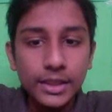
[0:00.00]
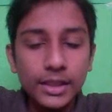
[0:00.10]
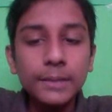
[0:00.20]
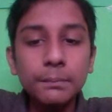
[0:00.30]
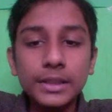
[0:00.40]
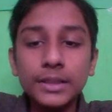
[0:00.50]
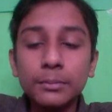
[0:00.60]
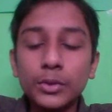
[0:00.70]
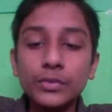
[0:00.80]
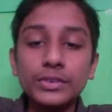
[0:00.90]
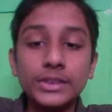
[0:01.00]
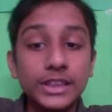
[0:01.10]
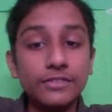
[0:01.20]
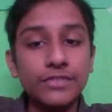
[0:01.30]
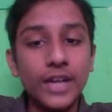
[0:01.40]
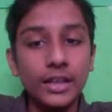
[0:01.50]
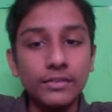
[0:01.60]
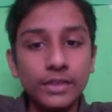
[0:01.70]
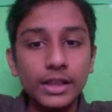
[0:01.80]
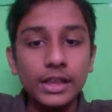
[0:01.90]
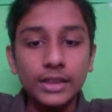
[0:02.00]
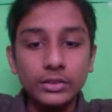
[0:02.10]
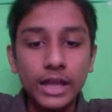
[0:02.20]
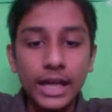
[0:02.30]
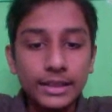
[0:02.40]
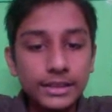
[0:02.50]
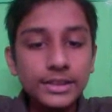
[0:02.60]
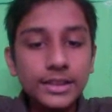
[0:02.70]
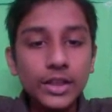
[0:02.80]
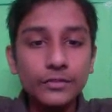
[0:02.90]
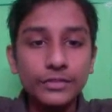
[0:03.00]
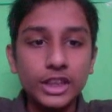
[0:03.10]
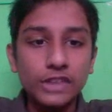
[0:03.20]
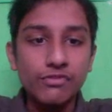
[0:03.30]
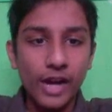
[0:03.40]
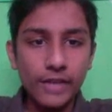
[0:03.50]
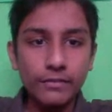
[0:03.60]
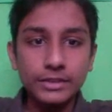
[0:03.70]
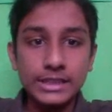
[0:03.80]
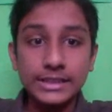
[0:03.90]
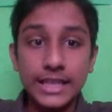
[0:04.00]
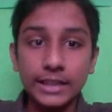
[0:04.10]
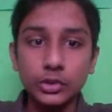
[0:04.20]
he played the move d5. Now, the idea of d5 is that you